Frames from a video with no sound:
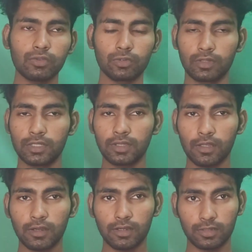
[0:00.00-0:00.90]
So these
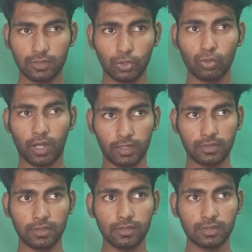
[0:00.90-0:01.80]
are the two
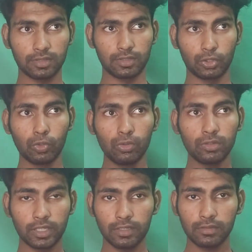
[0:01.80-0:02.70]
concerns,
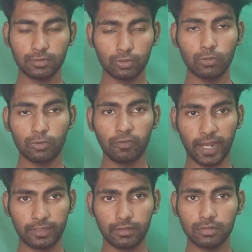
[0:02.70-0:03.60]
two things, two
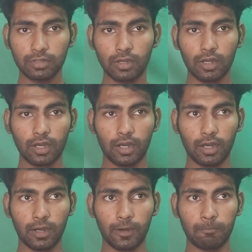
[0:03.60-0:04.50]
factors
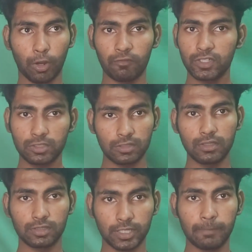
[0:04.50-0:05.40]
on which
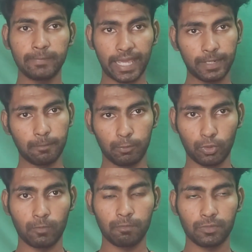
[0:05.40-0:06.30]
this team can
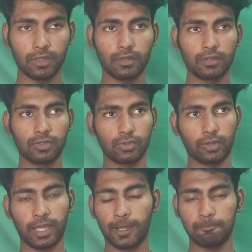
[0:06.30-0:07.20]
improve.
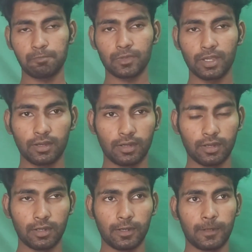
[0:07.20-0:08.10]
So yeah,
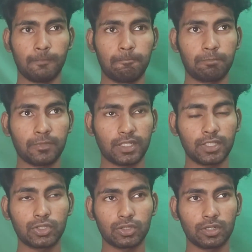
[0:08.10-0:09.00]

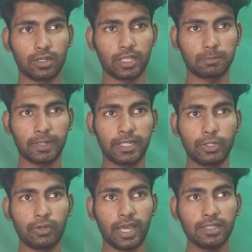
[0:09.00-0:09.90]
just
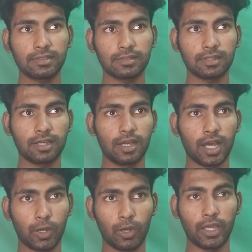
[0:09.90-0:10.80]
explained you guys.
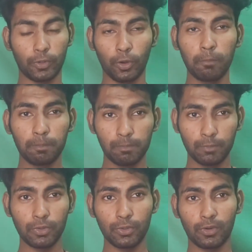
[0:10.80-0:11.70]
I hope
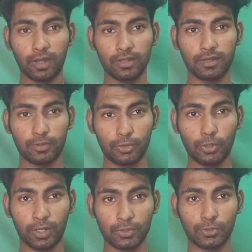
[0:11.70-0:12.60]

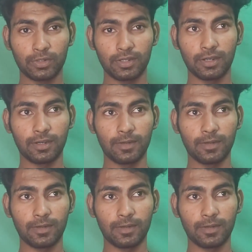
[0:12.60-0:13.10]
you understood